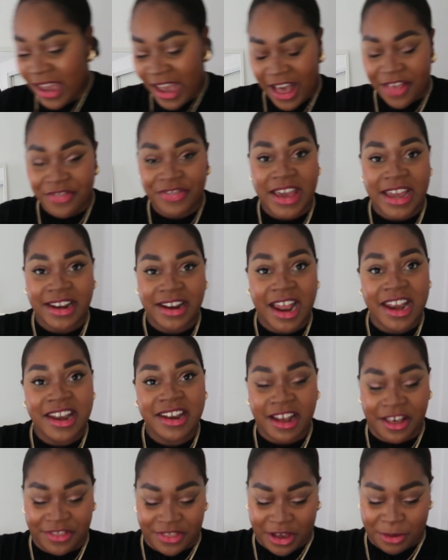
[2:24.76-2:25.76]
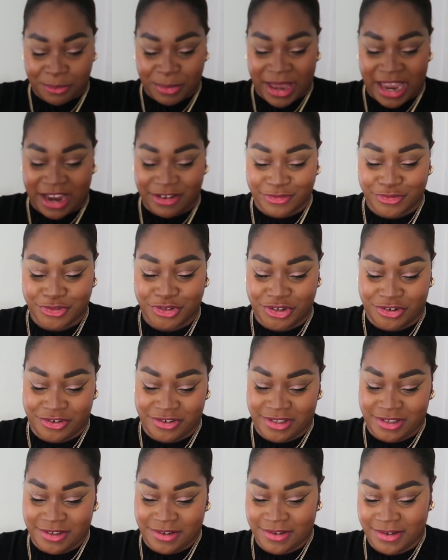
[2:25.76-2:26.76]
And then another pair of
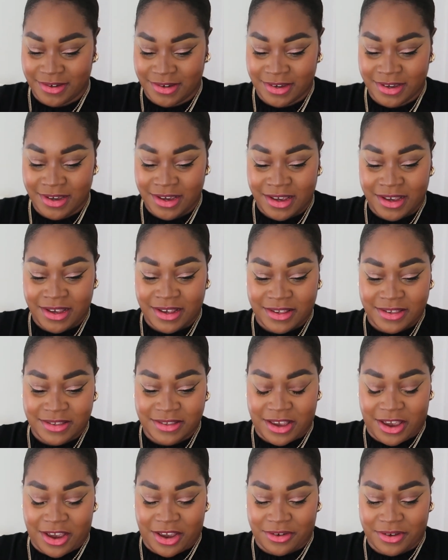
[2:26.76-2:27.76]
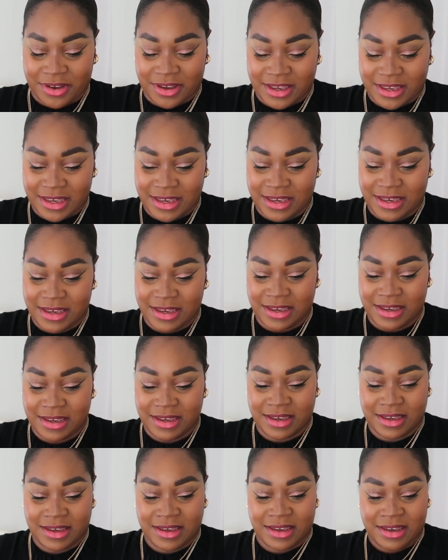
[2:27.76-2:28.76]
shoes. So
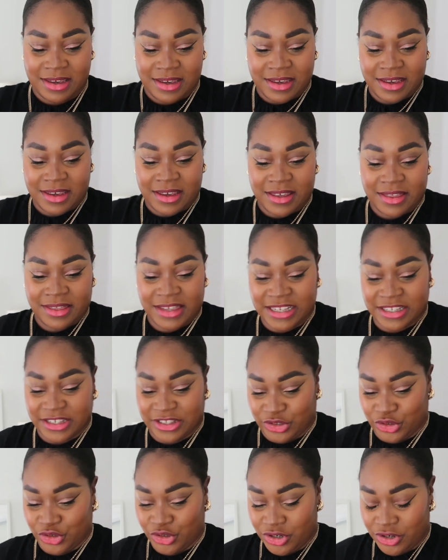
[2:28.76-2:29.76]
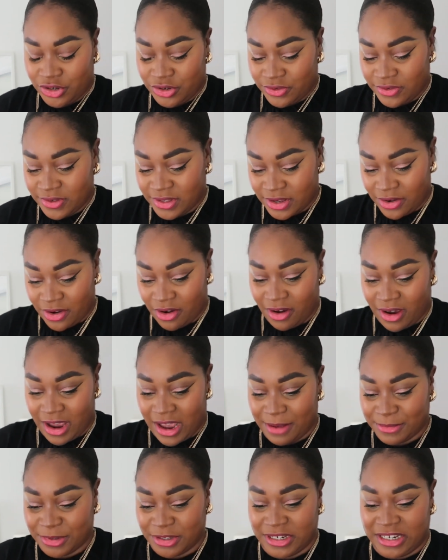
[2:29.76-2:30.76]
these are the shoes.
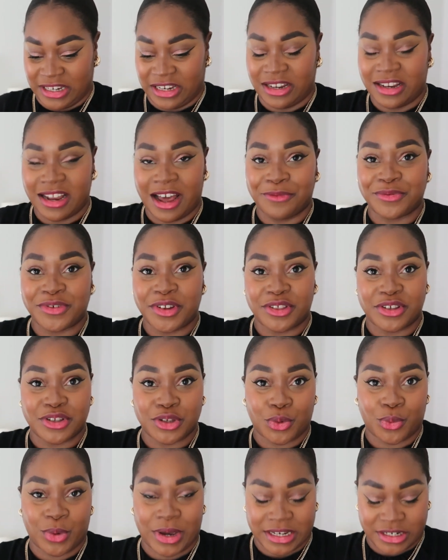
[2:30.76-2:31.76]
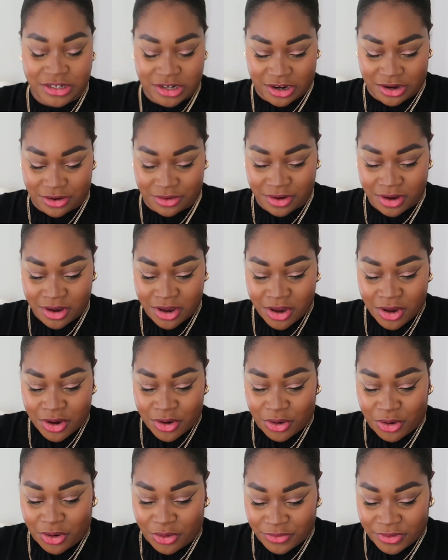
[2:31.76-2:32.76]
Absolutely loved the square toe
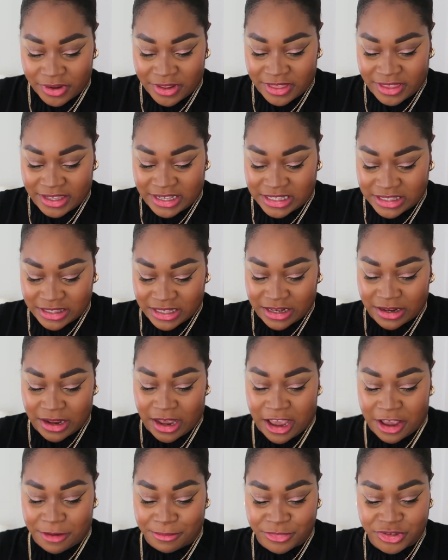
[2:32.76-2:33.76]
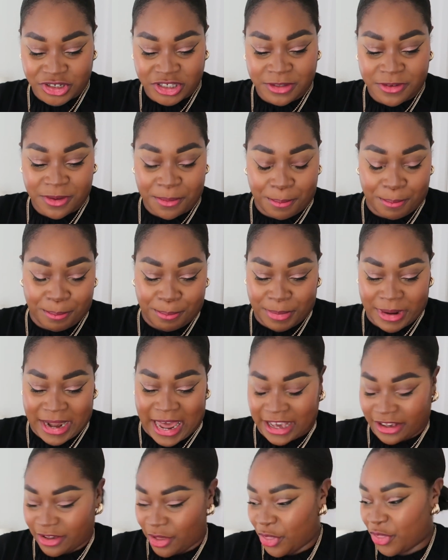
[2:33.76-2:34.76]
on these just
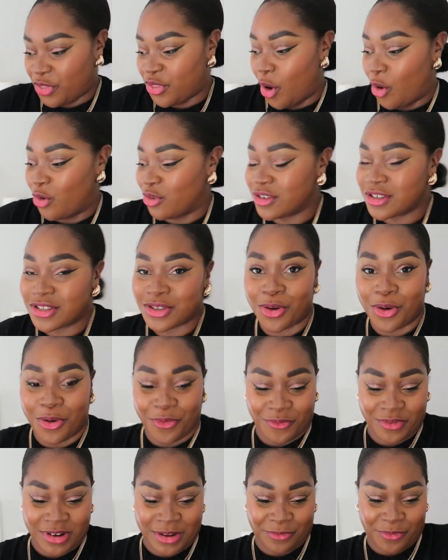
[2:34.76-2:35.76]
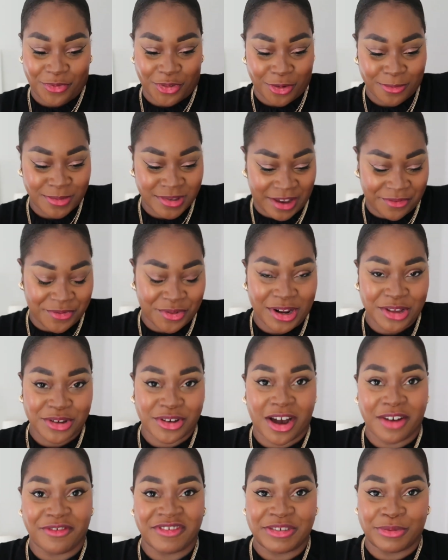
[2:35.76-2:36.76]
black thongs or flip-flops. I feel like
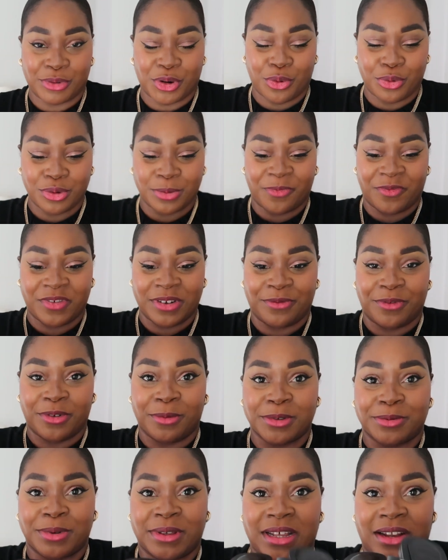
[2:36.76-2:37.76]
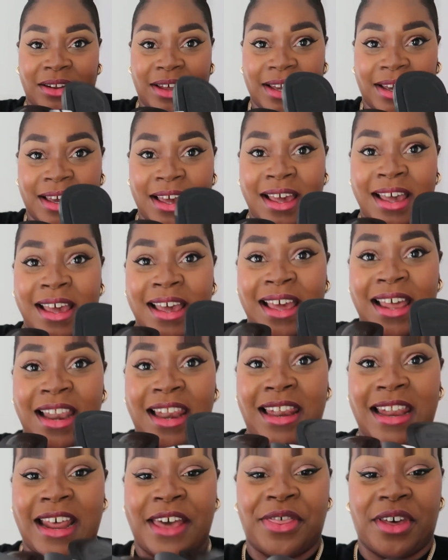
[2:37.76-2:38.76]
you can't really call them flip-flops when they're like
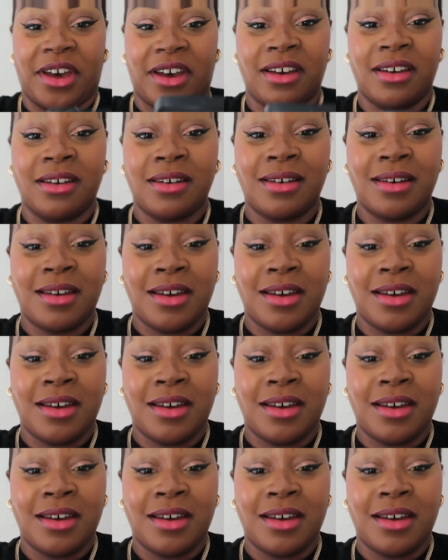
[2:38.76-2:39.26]
leather.